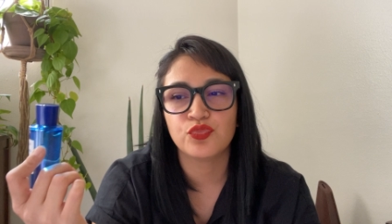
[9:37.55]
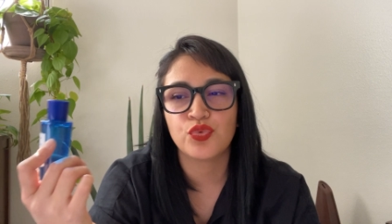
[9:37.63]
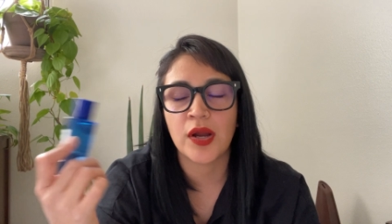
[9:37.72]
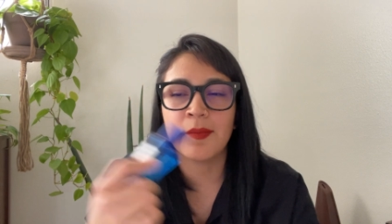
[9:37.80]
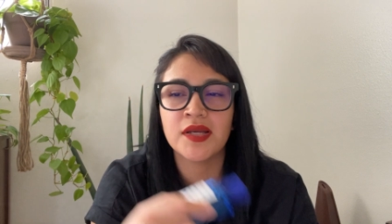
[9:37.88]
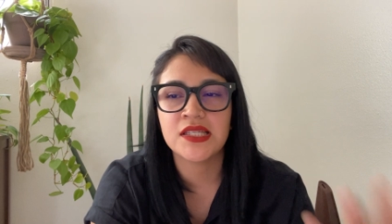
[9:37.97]

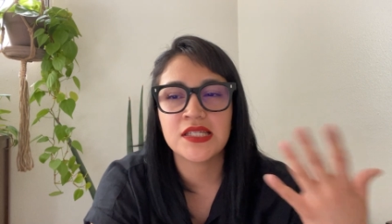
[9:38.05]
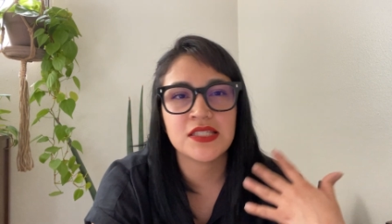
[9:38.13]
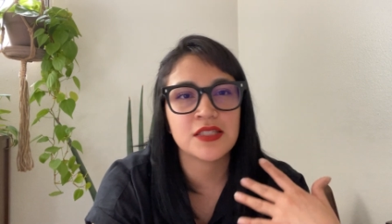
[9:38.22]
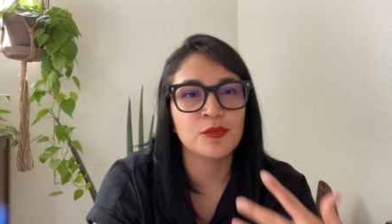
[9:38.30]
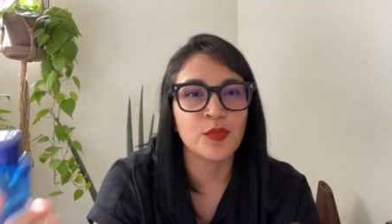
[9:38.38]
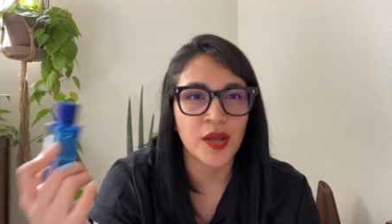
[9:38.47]

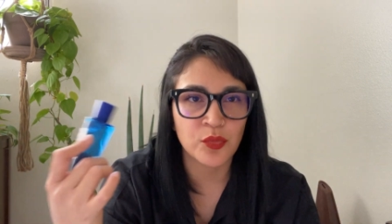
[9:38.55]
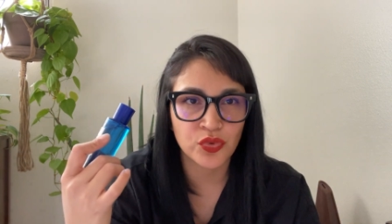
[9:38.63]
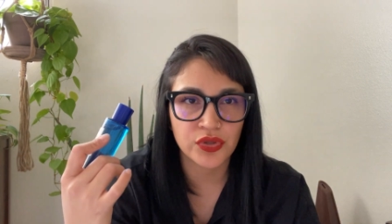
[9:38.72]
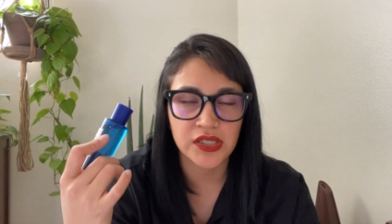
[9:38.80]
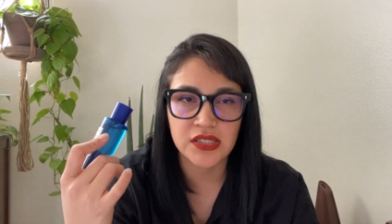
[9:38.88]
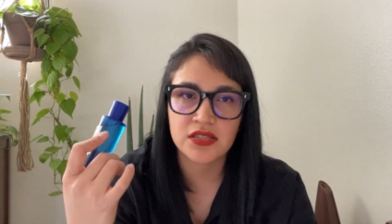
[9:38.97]
reminiscent
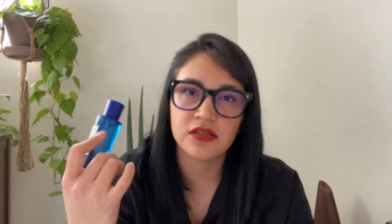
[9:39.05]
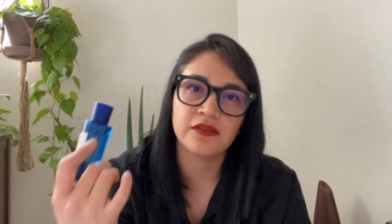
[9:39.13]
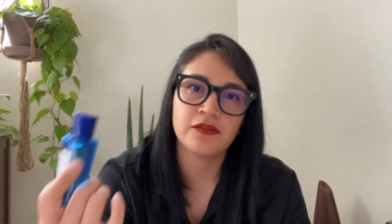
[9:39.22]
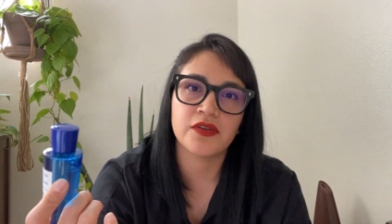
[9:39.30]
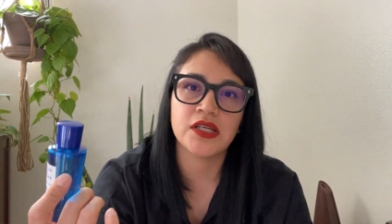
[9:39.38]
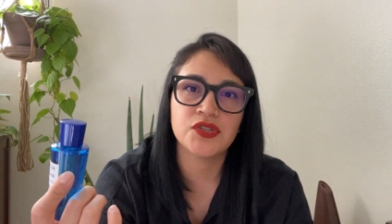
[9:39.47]
memories
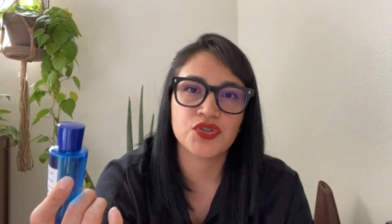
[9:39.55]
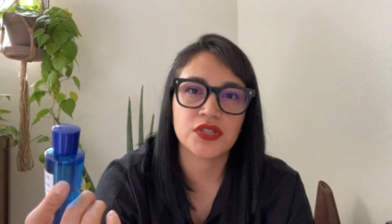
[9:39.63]
of fig